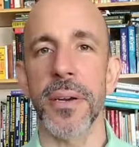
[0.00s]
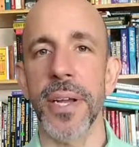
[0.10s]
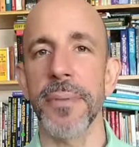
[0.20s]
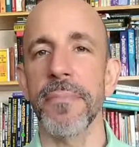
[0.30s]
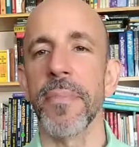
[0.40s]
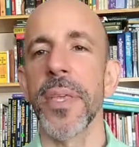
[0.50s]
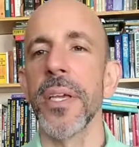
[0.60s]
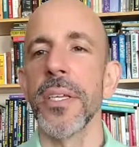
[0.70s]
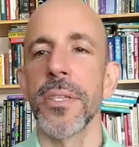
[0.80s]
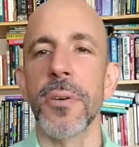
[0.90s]
all right?
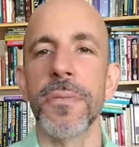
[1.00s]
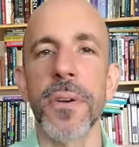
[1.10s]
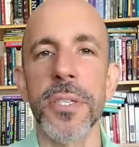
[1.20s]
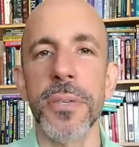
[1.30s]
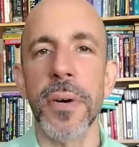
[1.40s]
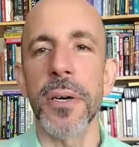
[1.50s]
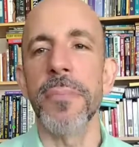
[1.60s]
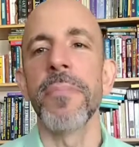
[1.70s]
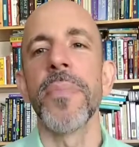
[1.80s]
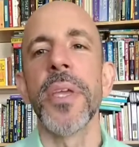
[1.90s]
So first of
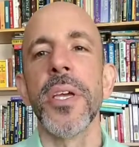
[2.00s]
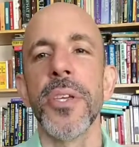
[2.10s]
all,